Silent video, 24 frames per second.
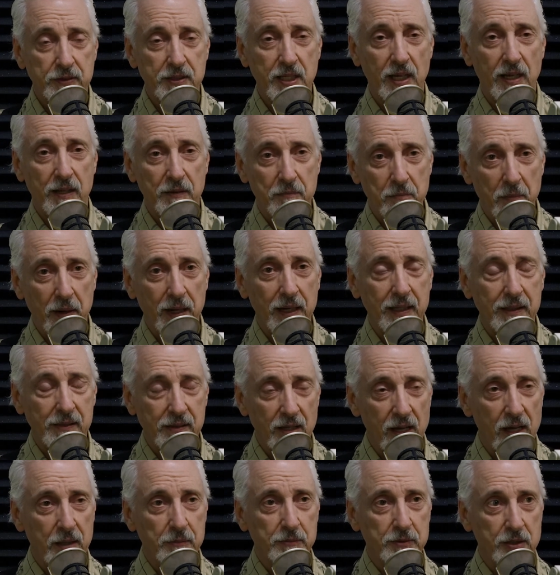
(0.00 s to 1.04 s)
said many
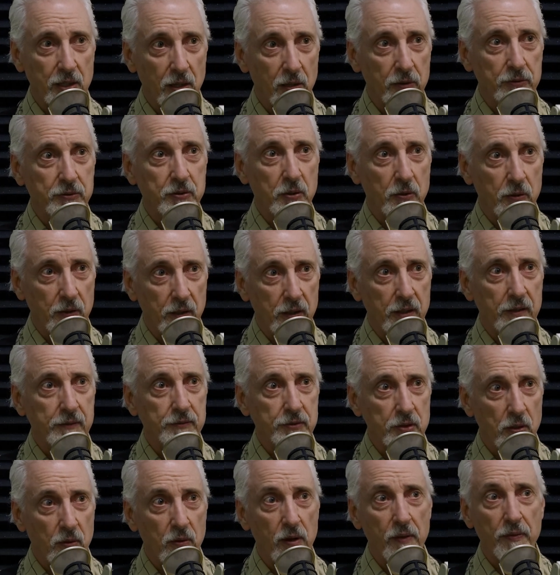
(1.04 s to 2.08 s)
times, the
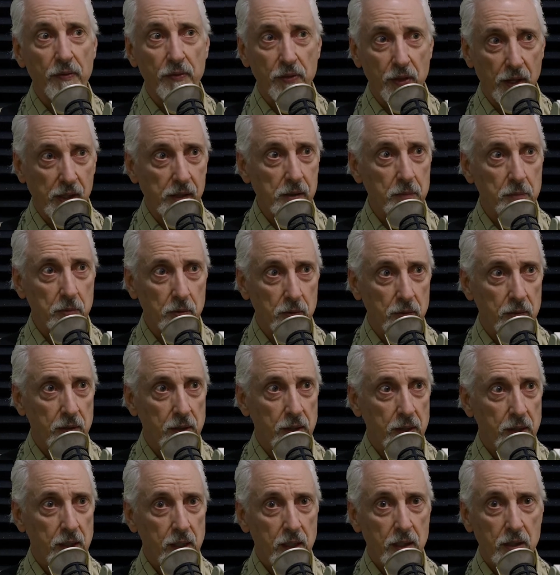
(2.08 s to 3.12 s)
alternatives are unthinkable
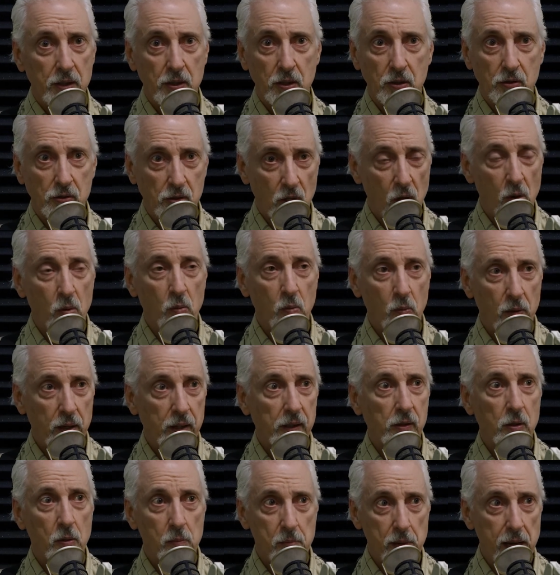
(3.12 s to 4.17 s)
you don't want
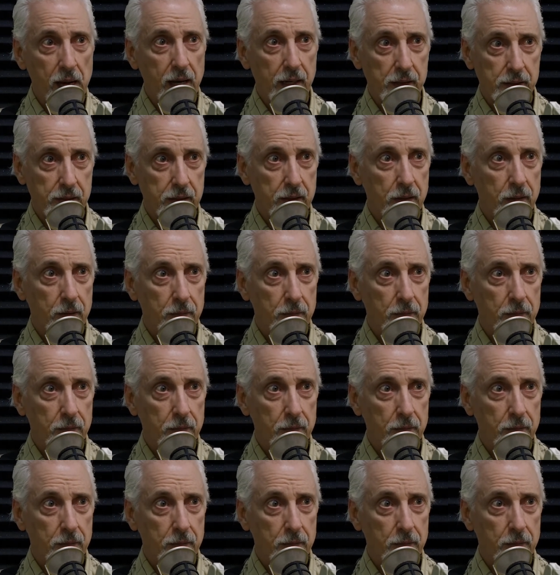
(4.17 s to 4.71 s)
to go back there.